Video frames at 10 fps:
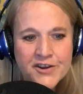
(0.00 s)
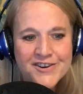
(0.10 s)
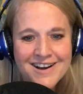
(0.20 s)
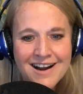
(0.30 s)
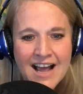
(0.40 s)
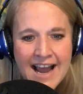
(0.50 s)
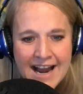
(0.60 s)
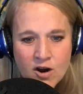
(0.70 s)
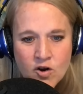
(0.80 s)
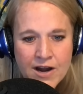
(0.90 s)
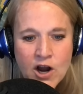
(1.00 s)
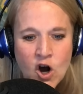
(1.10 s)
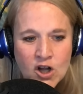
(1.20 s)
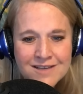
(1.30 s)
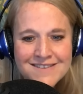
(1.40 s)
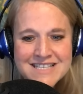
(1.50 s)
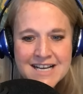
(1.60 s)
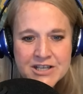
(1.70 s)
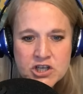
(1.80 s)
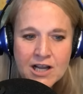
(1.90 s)
You're not hangry. All of a
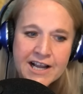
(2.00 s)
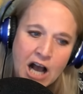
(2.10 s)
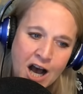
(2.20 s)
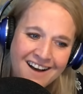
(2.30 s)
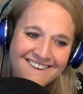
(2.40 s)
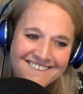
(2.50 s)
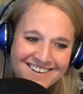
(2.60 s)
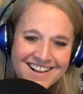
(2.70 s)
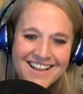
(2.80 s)
sudden you're like, oh,